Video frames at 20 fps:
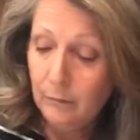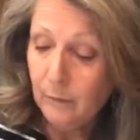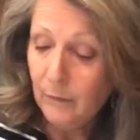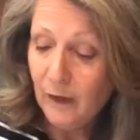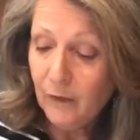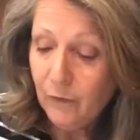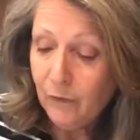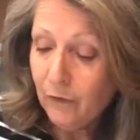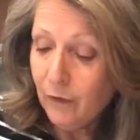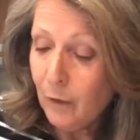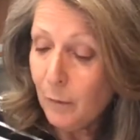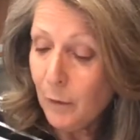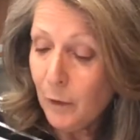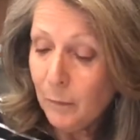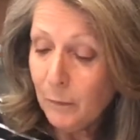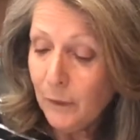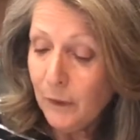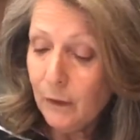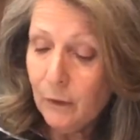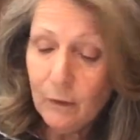If some are
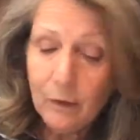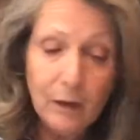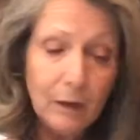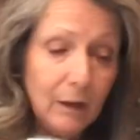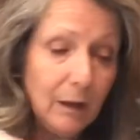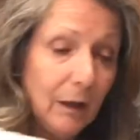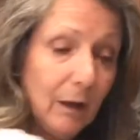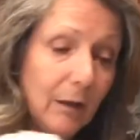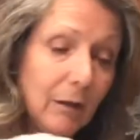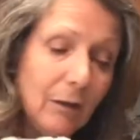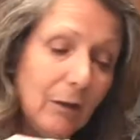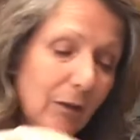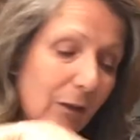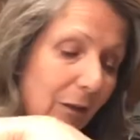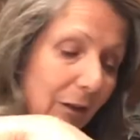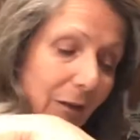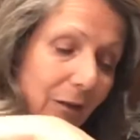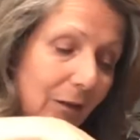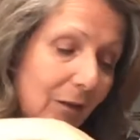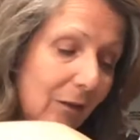bigger than the
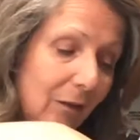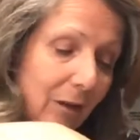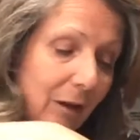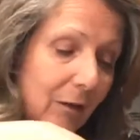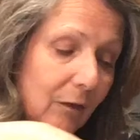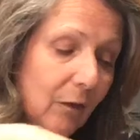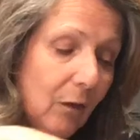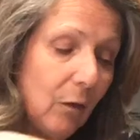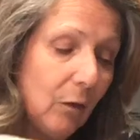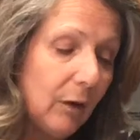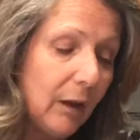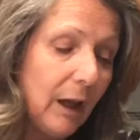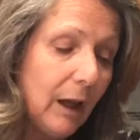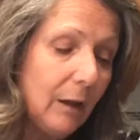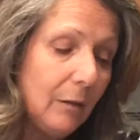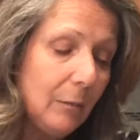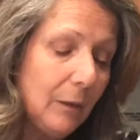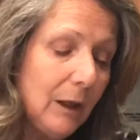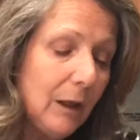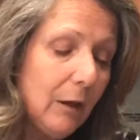others, it's
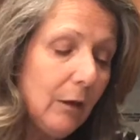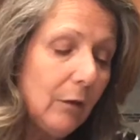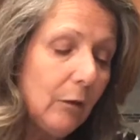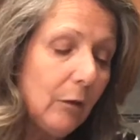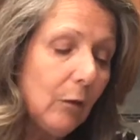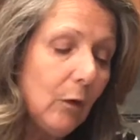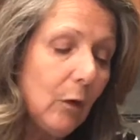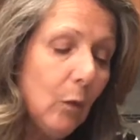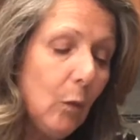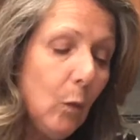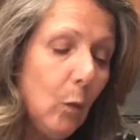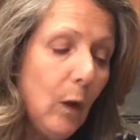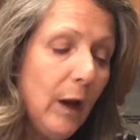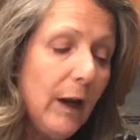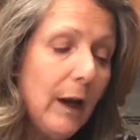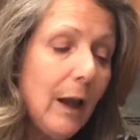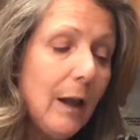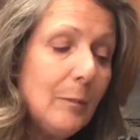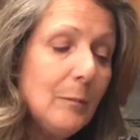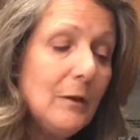okay, because
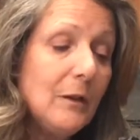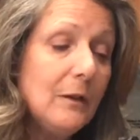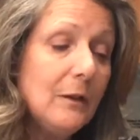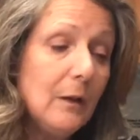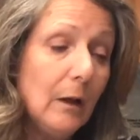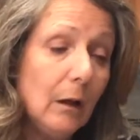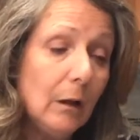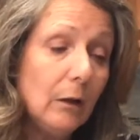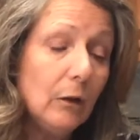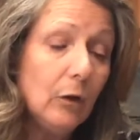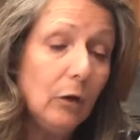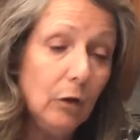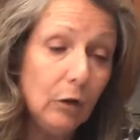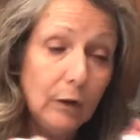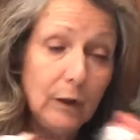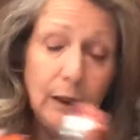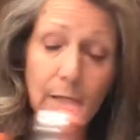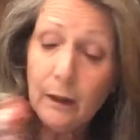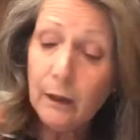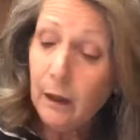when I'm done
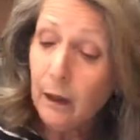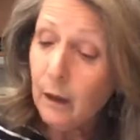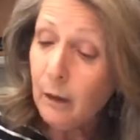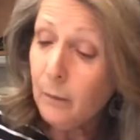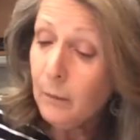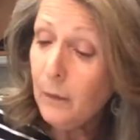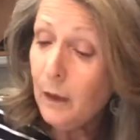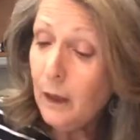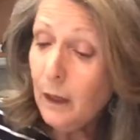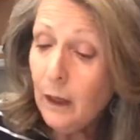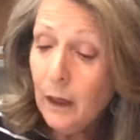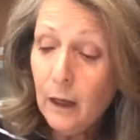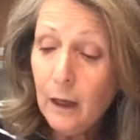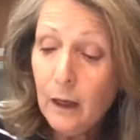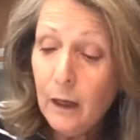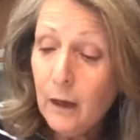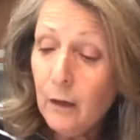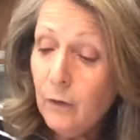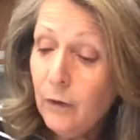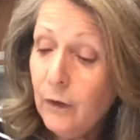cooking them,
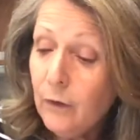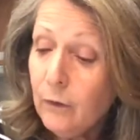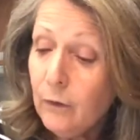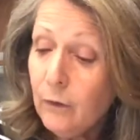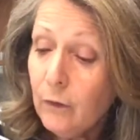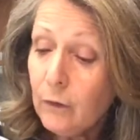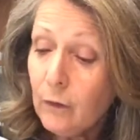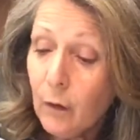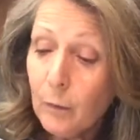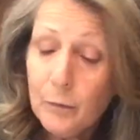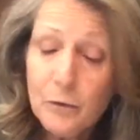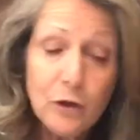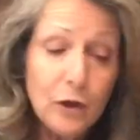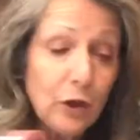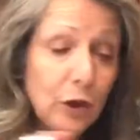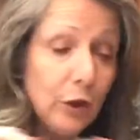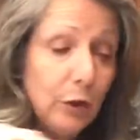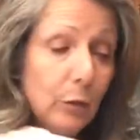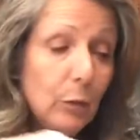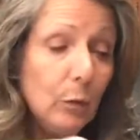this is up to
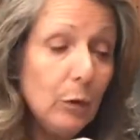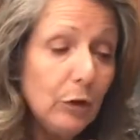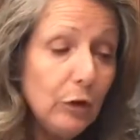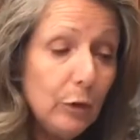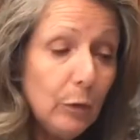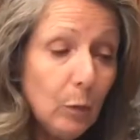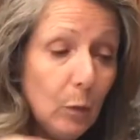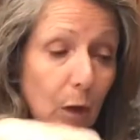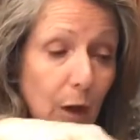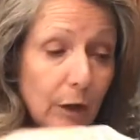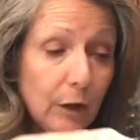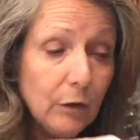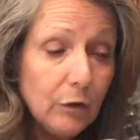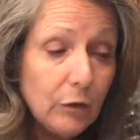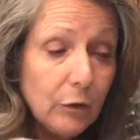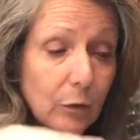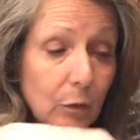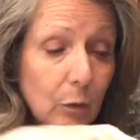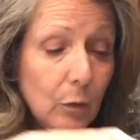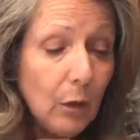you what you want to
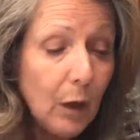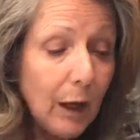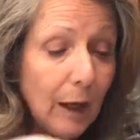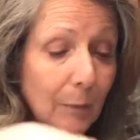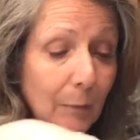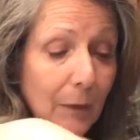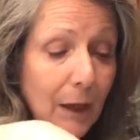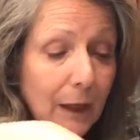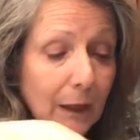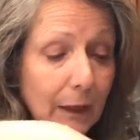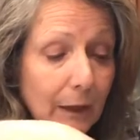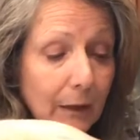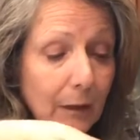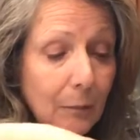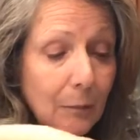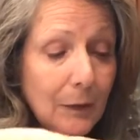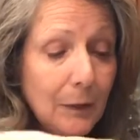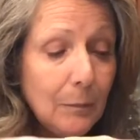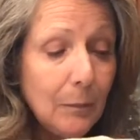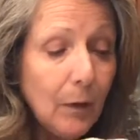do. I'm making the
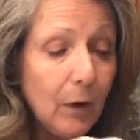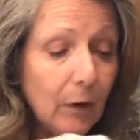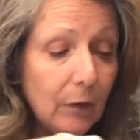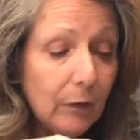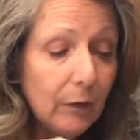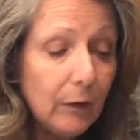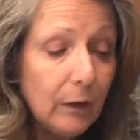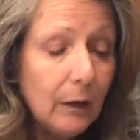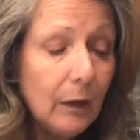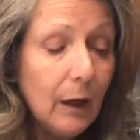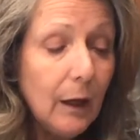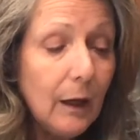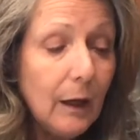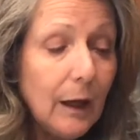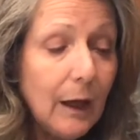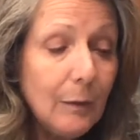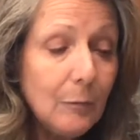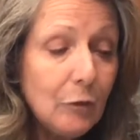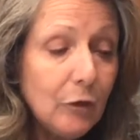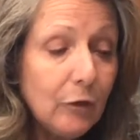meatballs, and
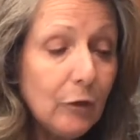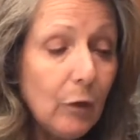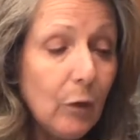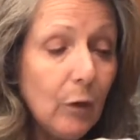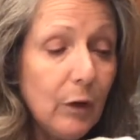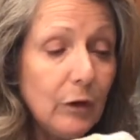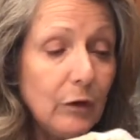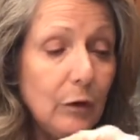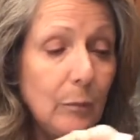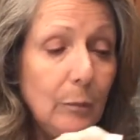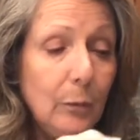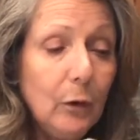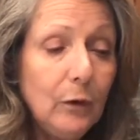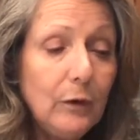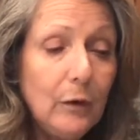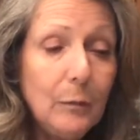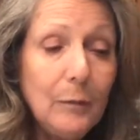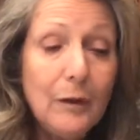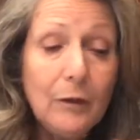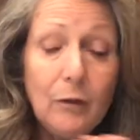I'm just going to put
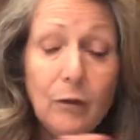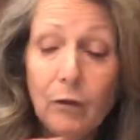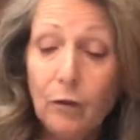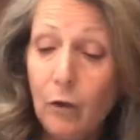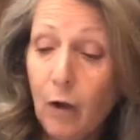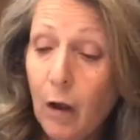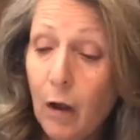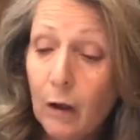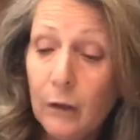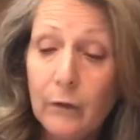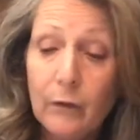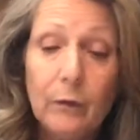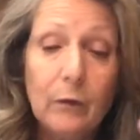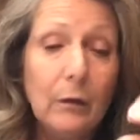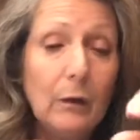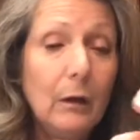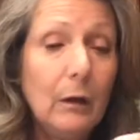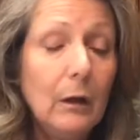them in sauce.